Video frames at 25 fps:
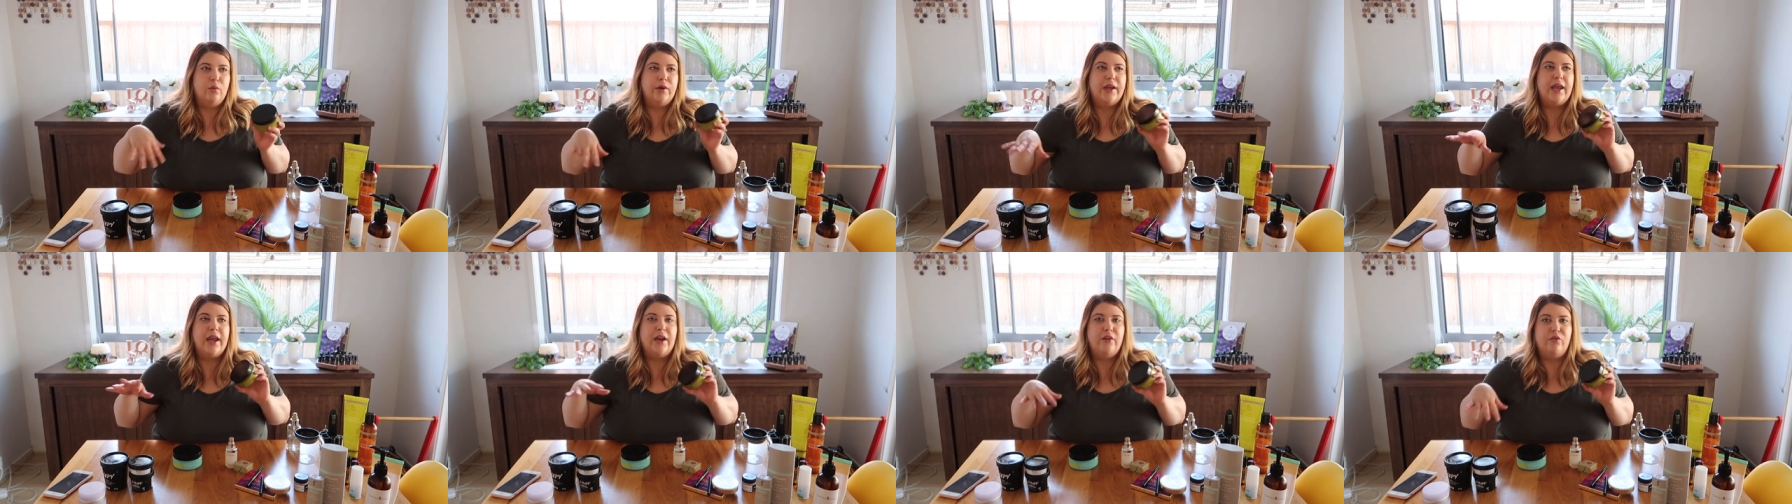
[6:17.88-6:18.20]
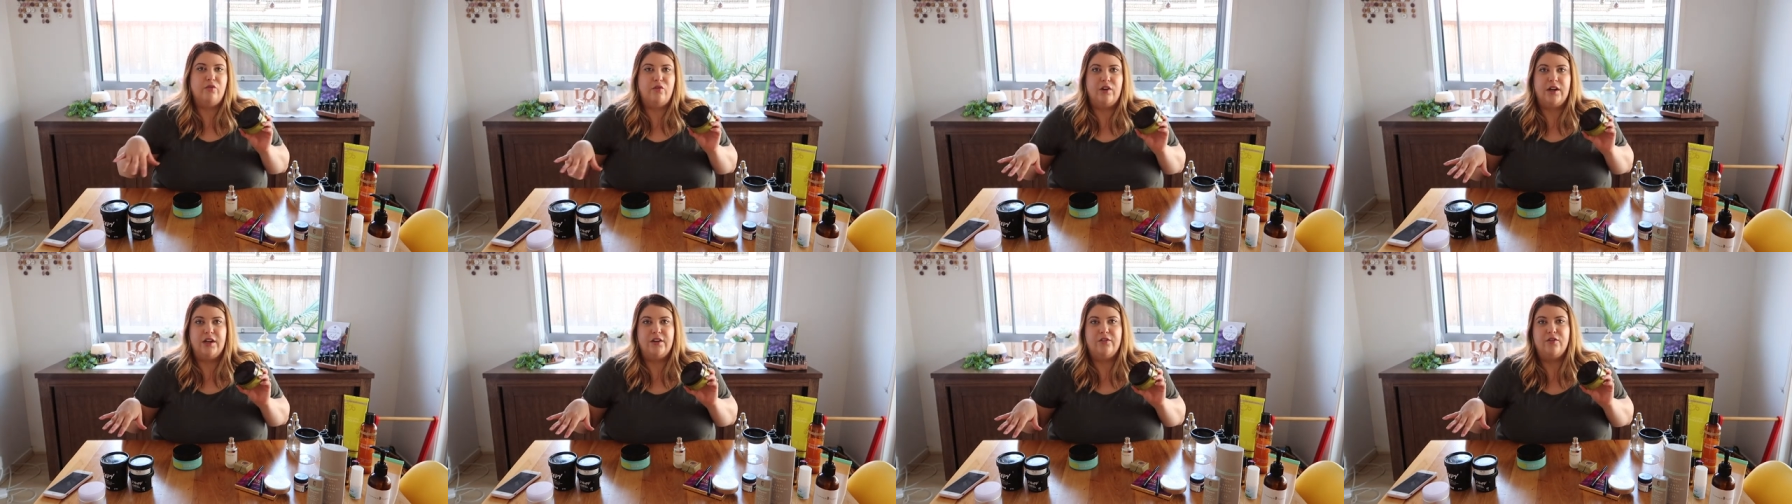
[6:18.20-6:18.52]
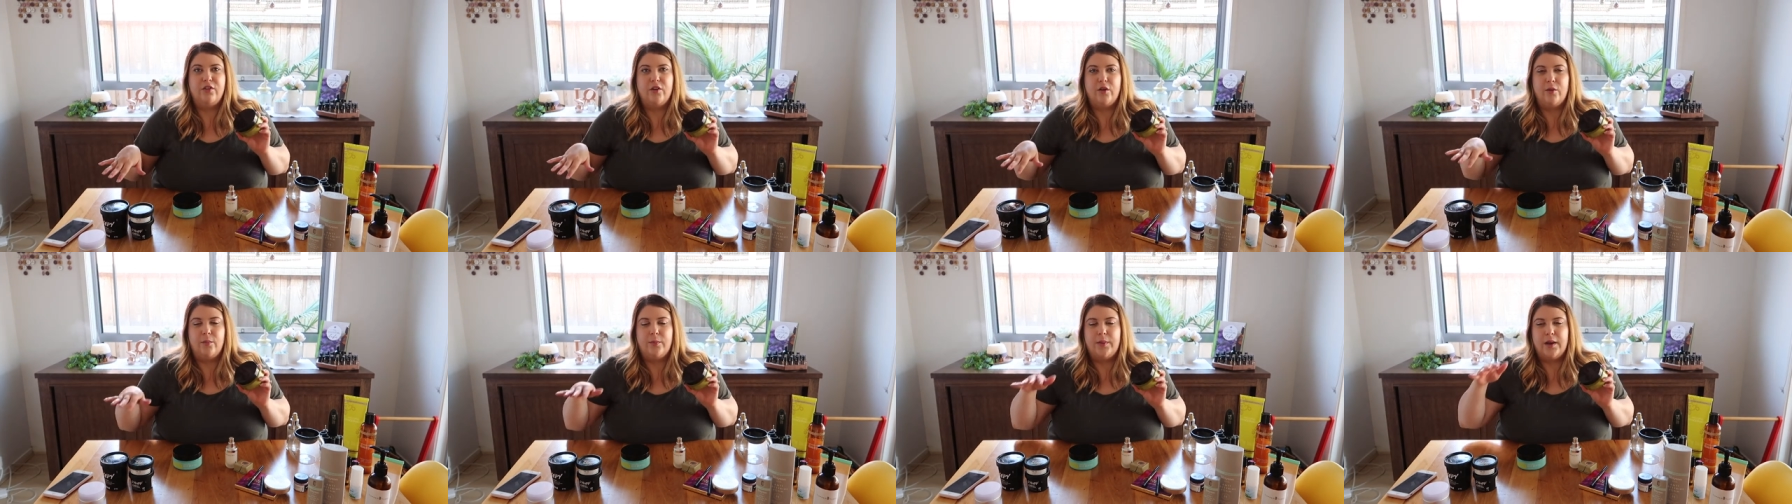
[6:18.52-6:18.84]
getting ready
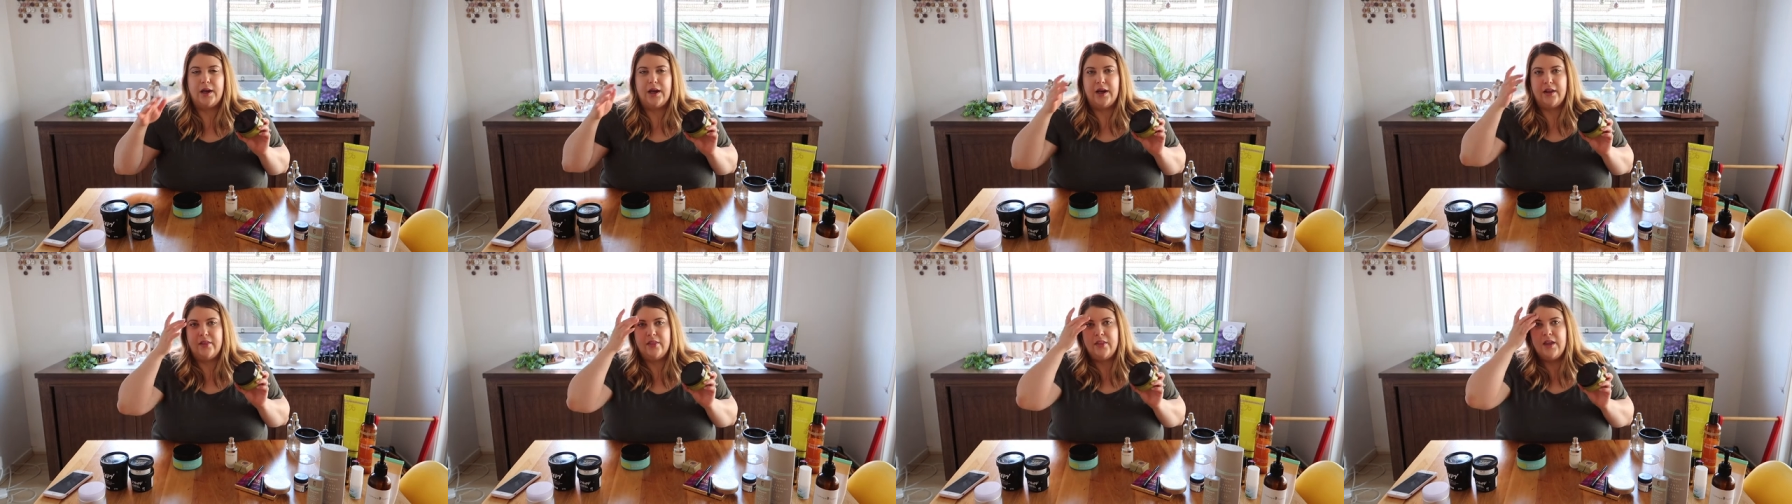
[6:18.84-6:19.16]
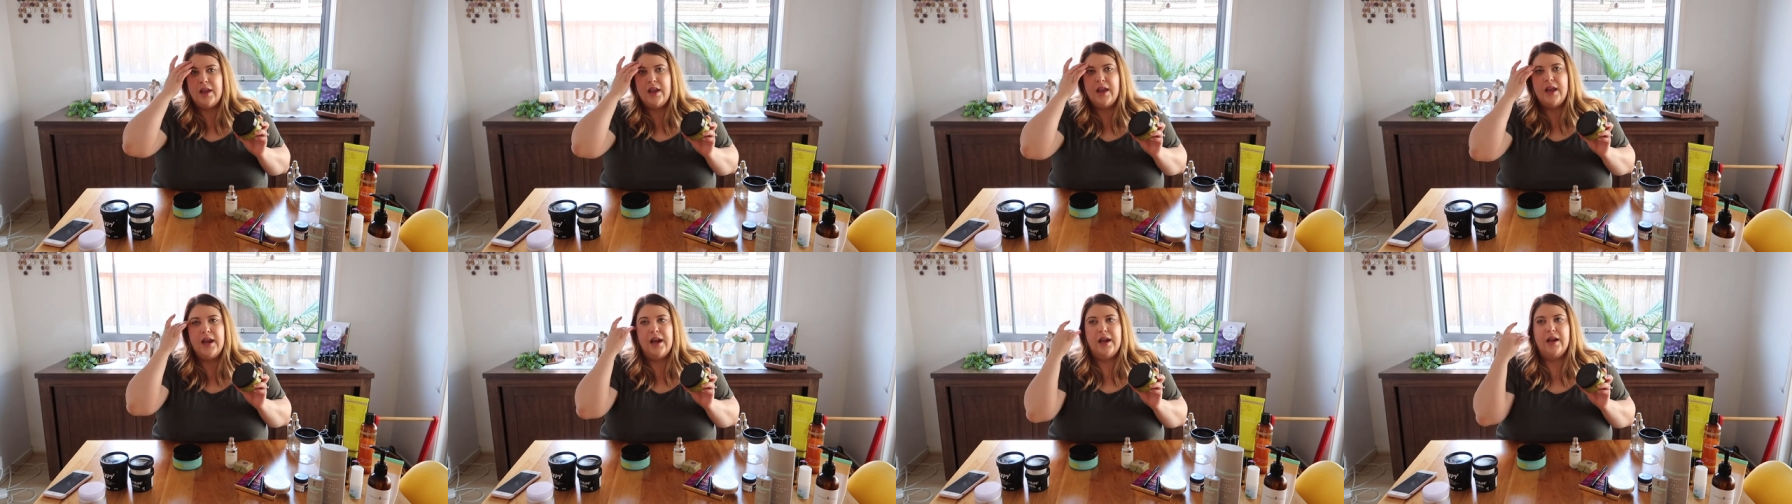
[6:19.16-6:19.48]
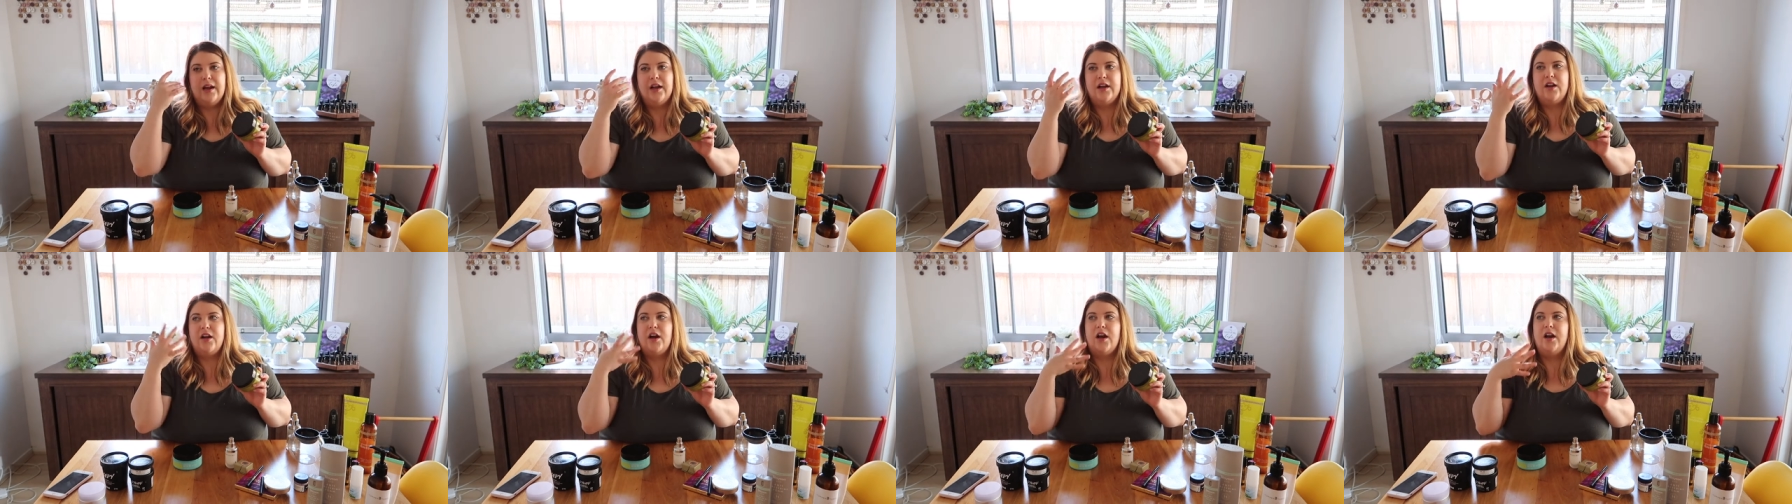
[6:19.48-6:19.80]
for a bath,
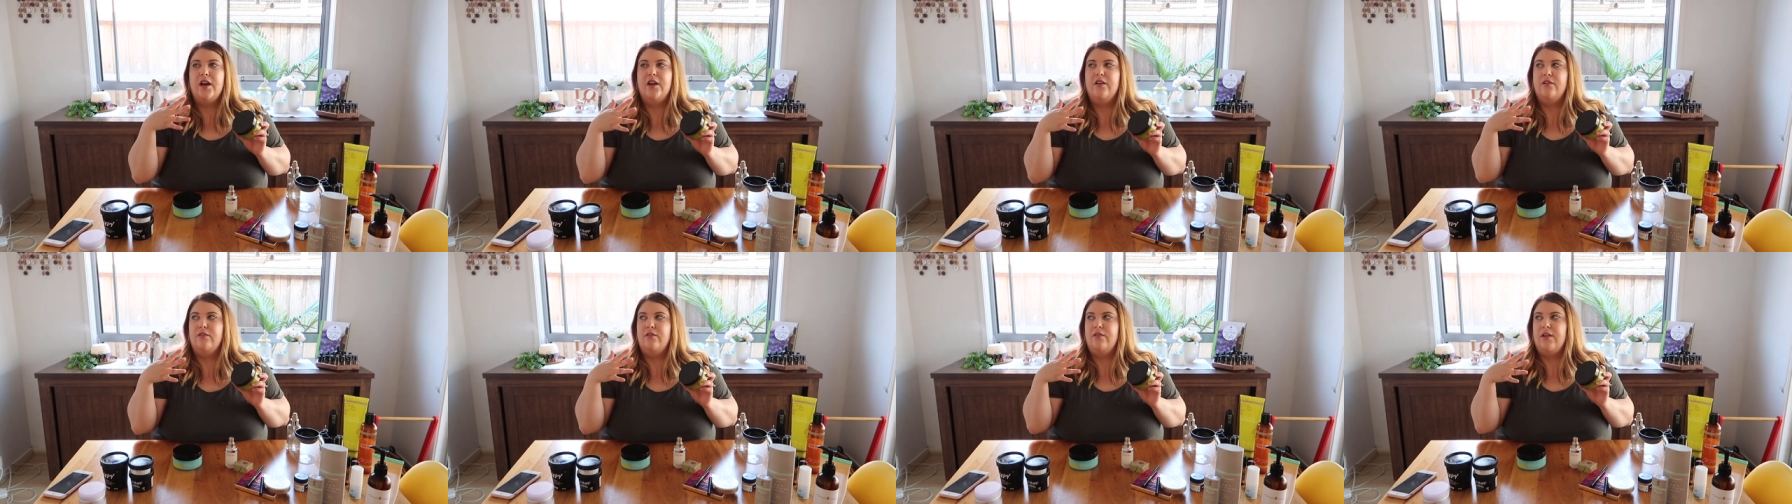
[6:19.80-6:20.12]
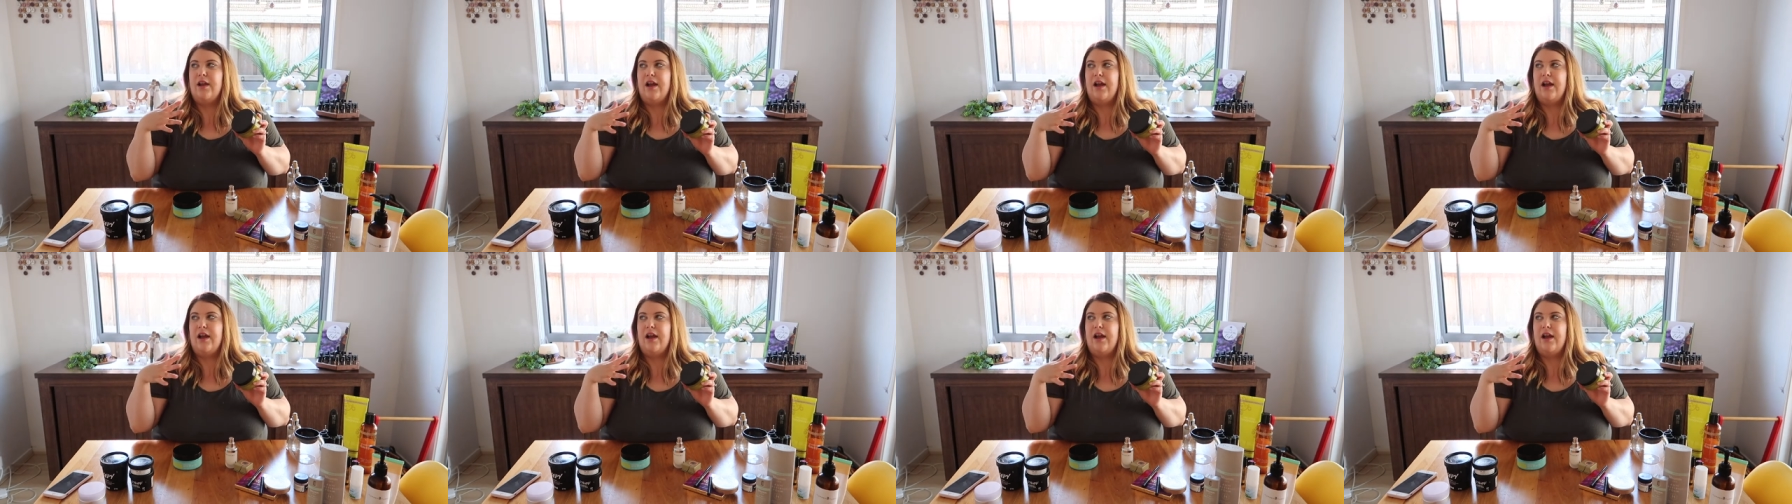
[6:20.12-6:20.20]
and I kind of